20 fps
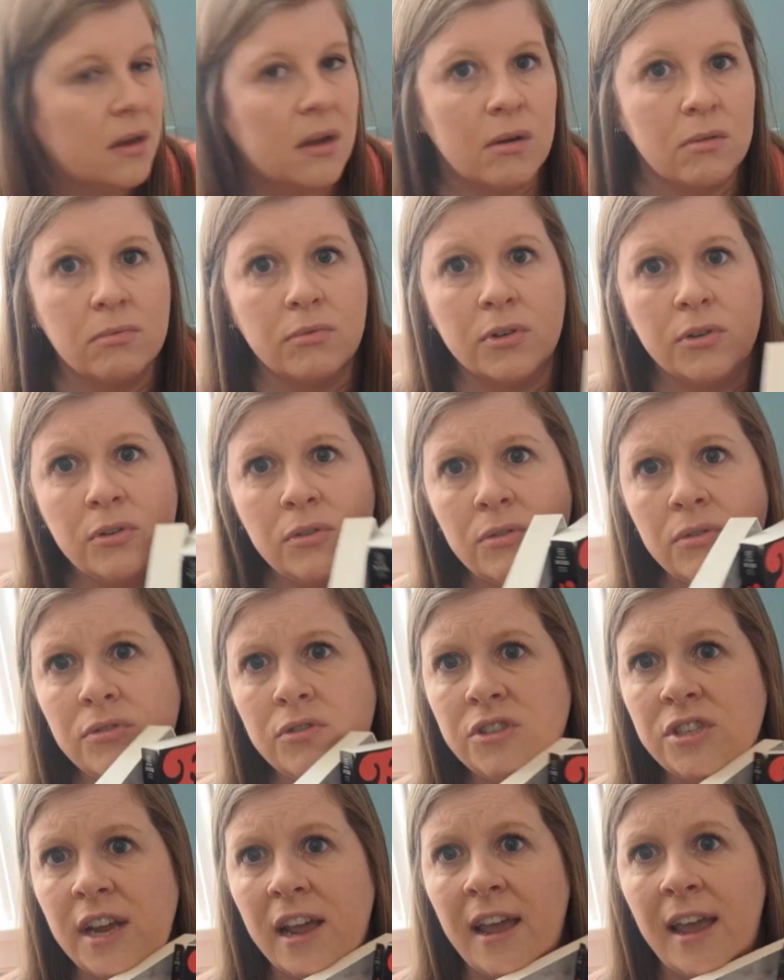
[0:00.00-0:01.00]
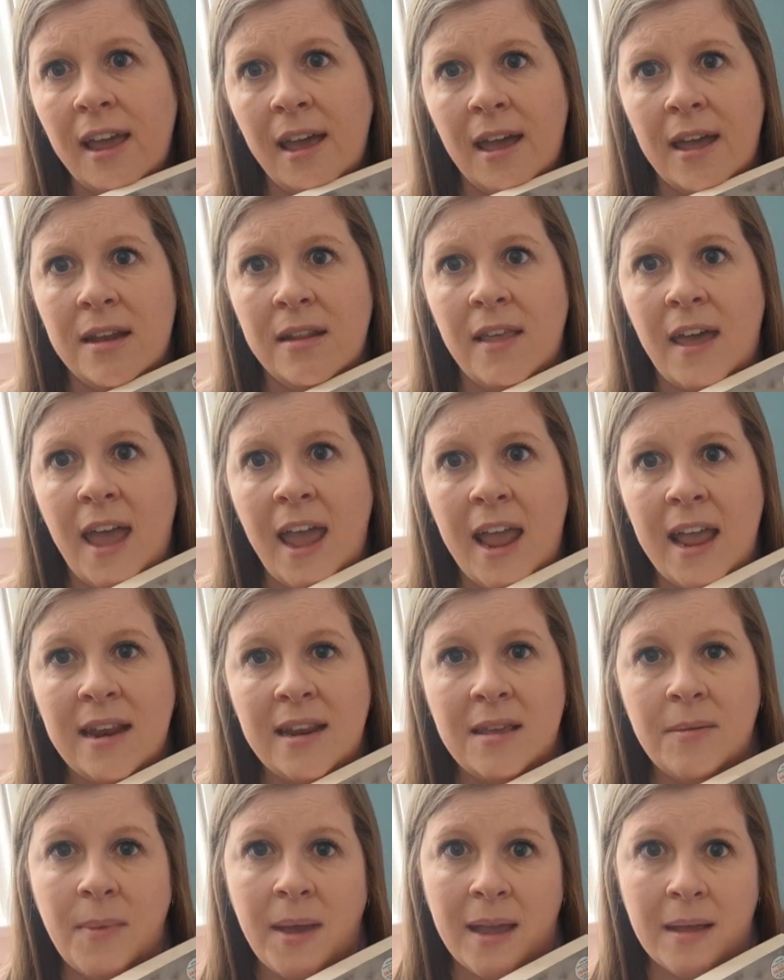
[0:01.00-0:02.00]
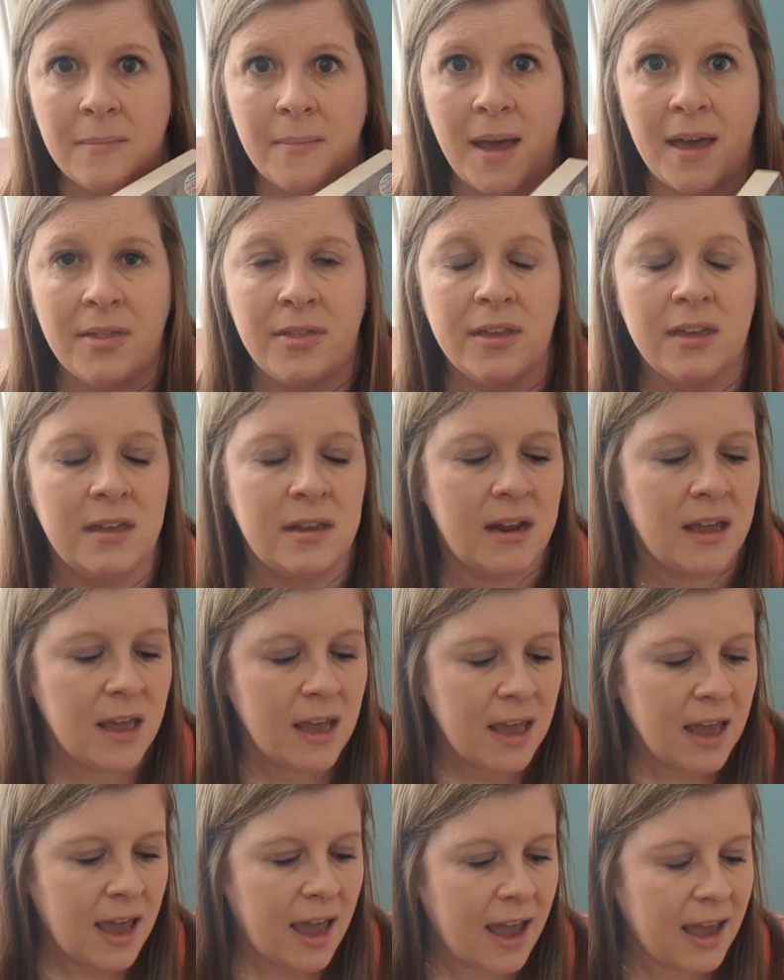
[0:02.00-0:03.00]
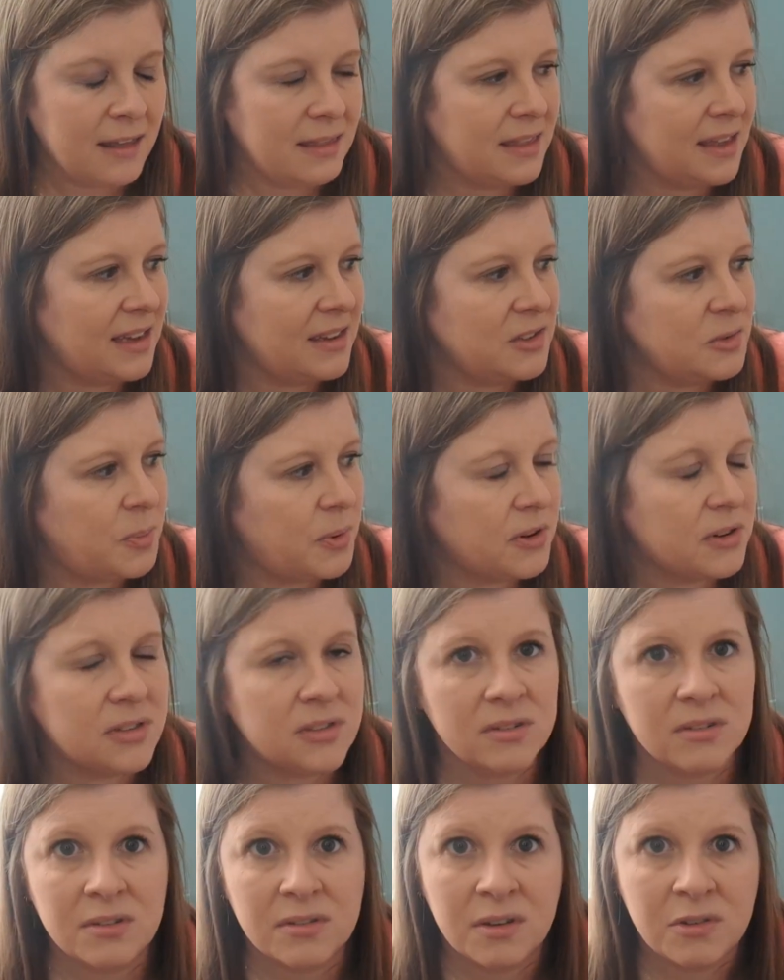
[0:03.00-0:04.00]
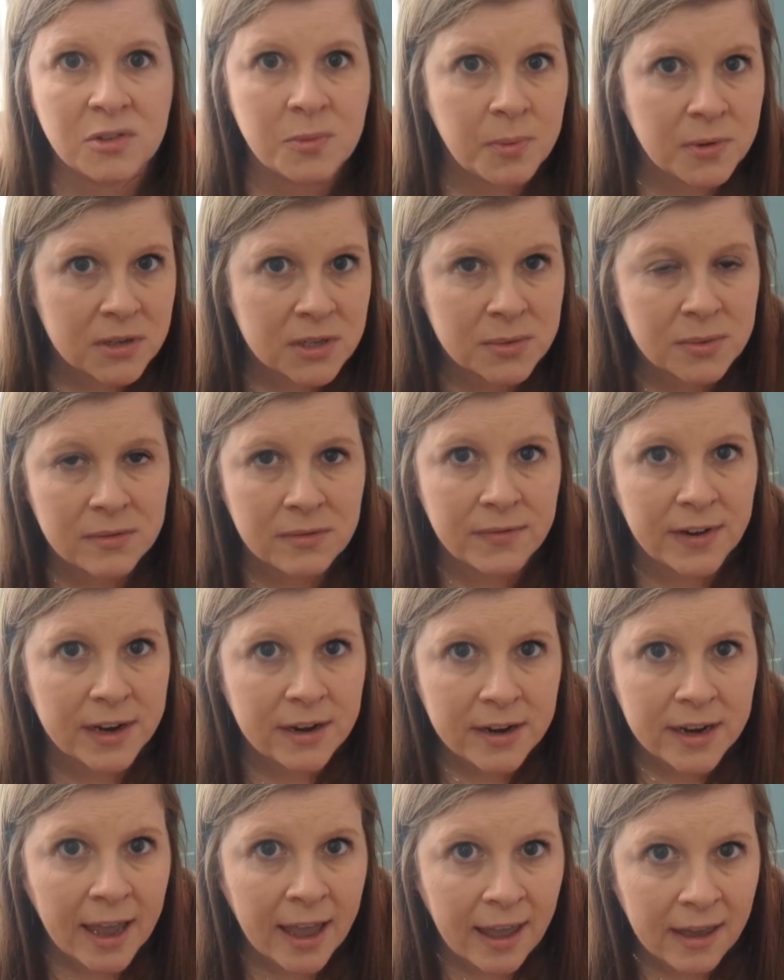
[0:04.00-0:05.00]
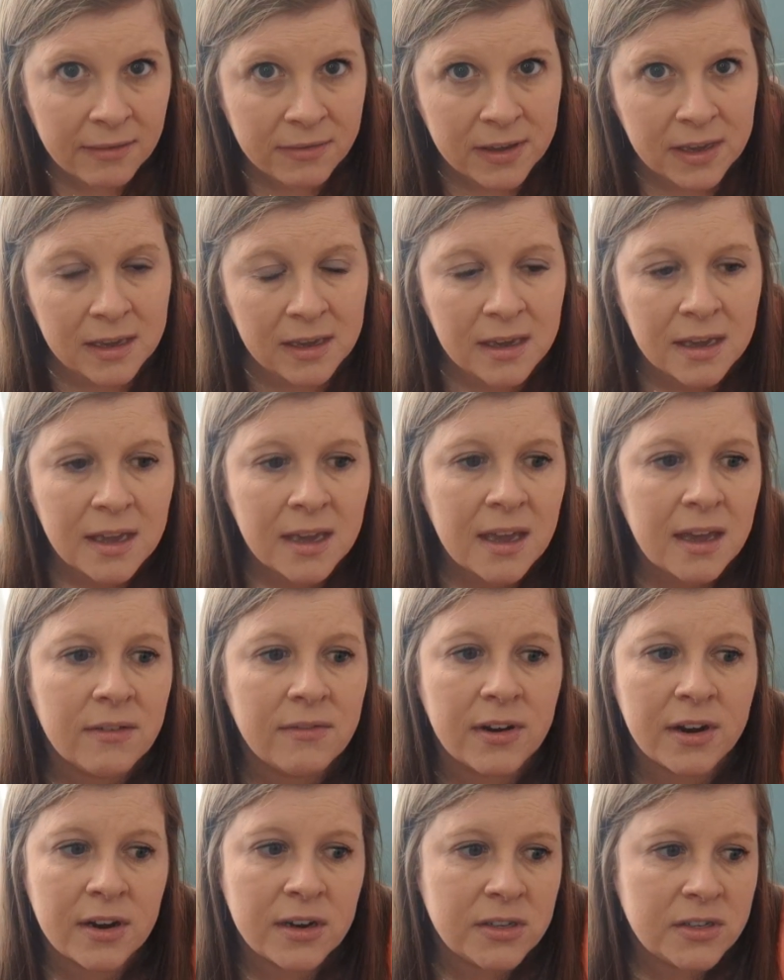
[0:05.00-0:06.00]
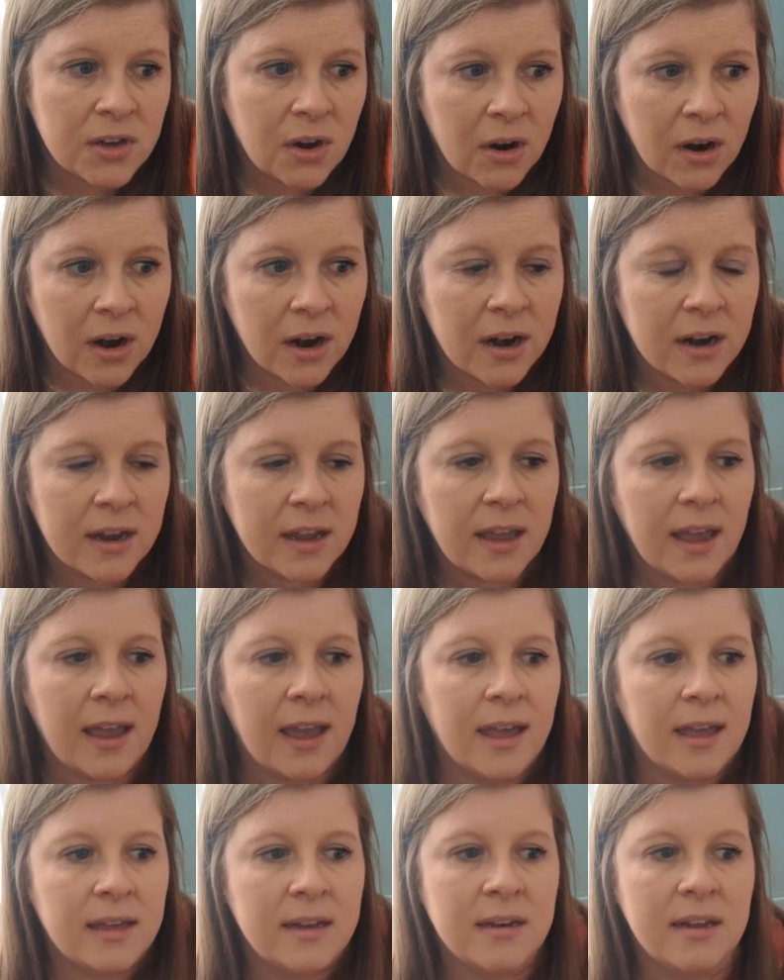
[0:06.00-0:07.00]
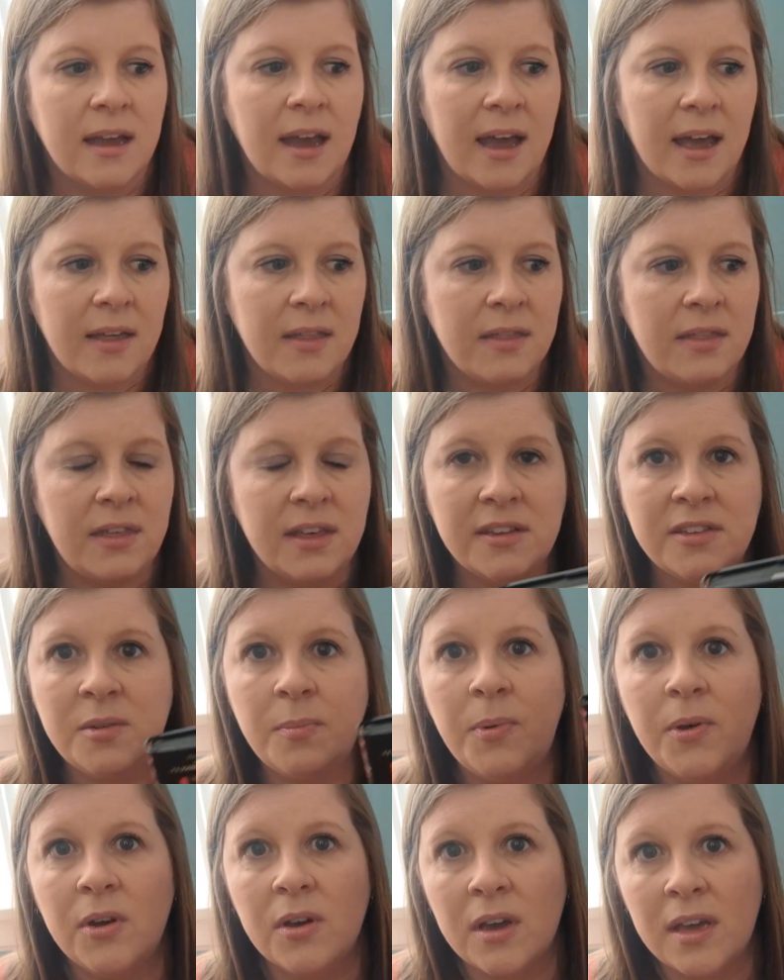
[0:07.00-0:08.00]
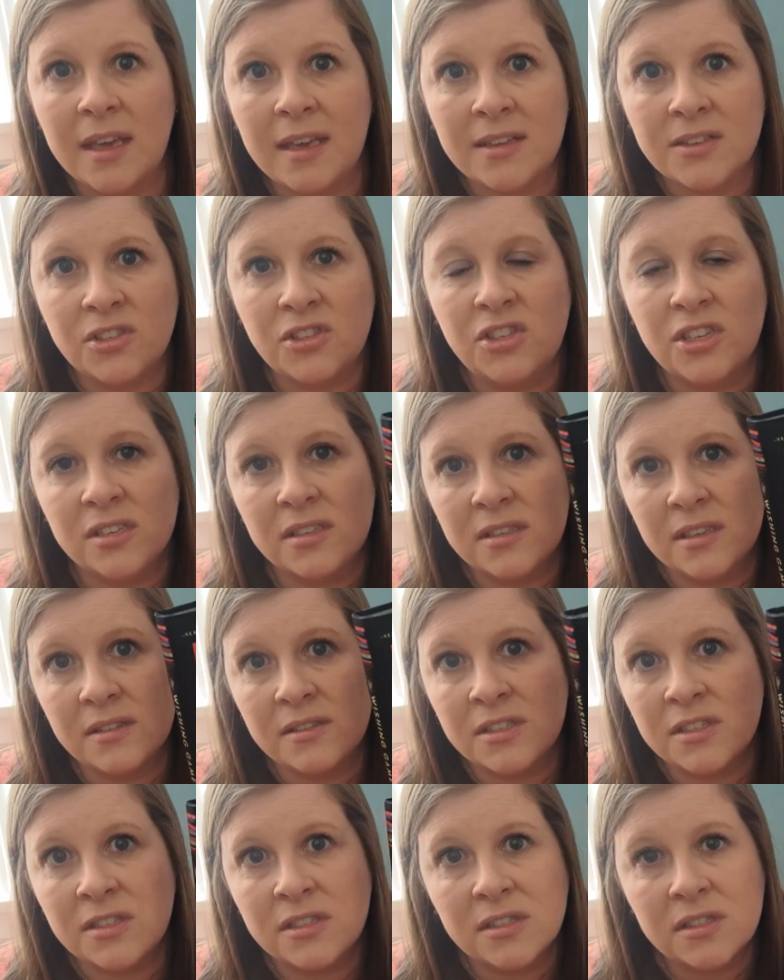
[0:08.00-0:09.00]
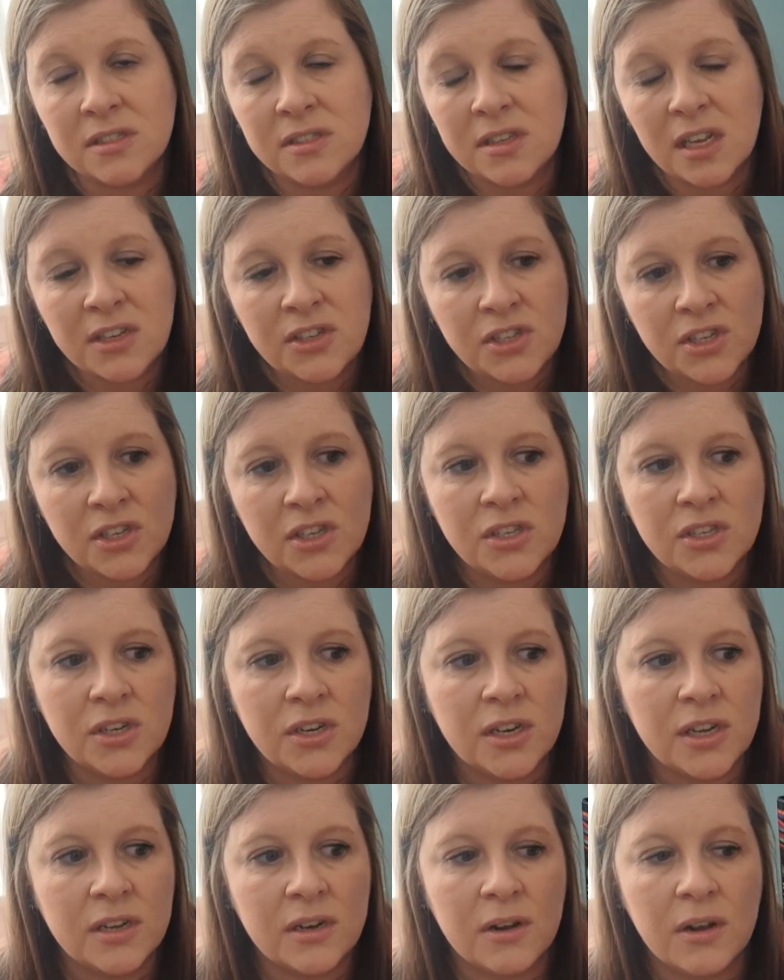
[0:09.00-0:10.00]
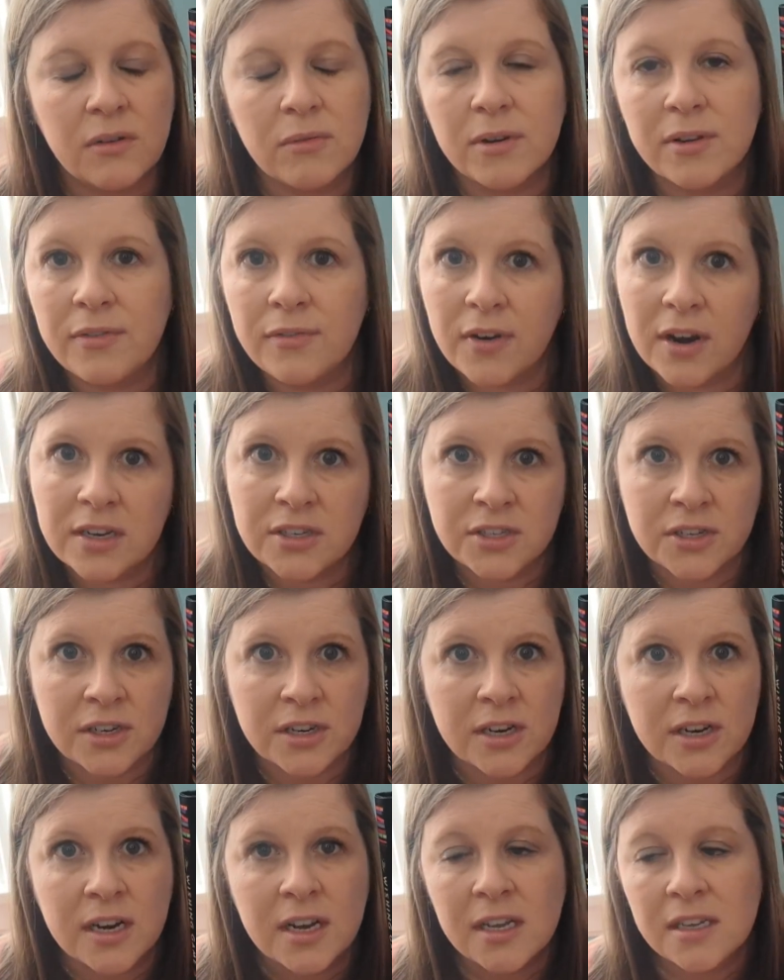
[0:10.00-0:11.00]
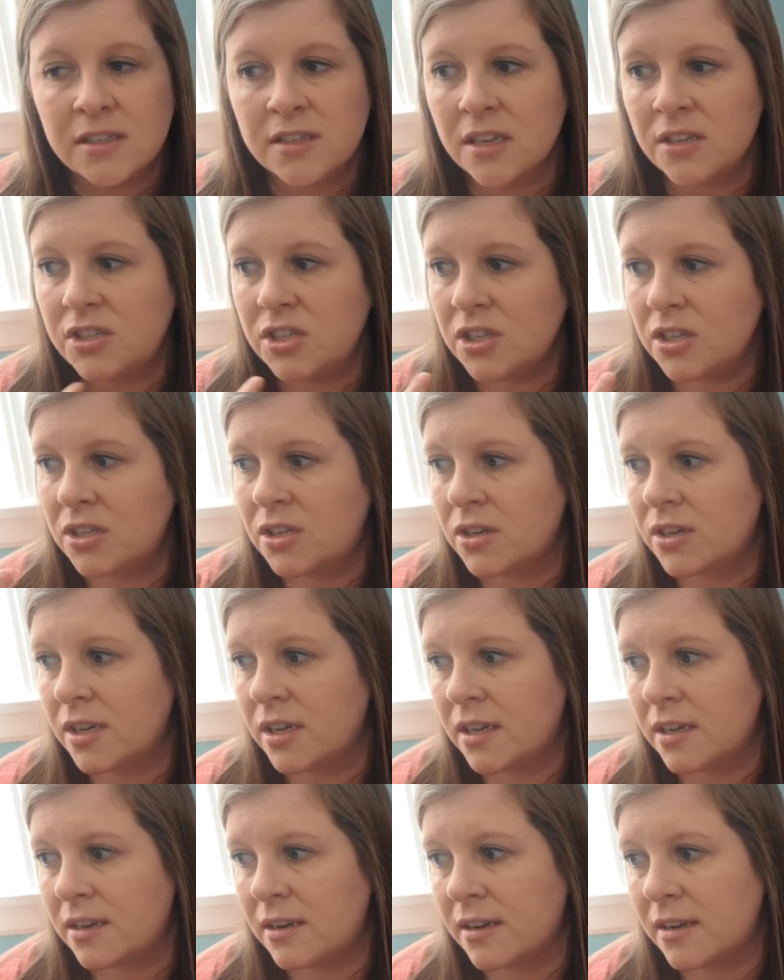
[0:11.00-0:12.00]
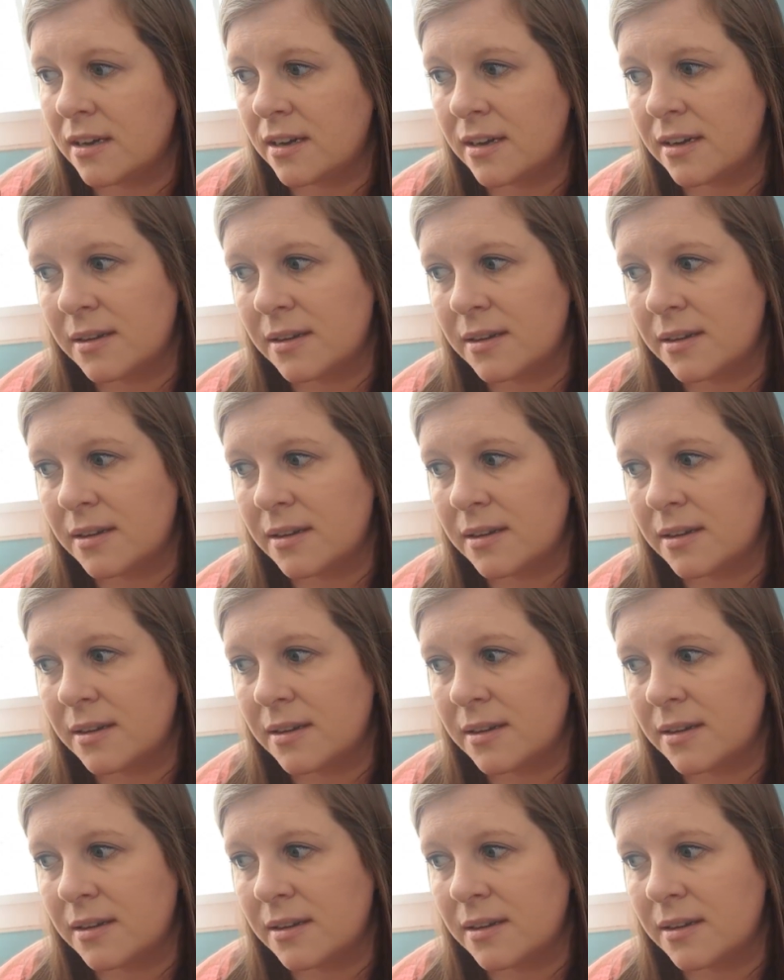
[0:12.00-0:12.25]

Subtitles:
Rouge and The Handyman Method, and those books are very heavy, very dark, and this book is just such a good refresher, such a good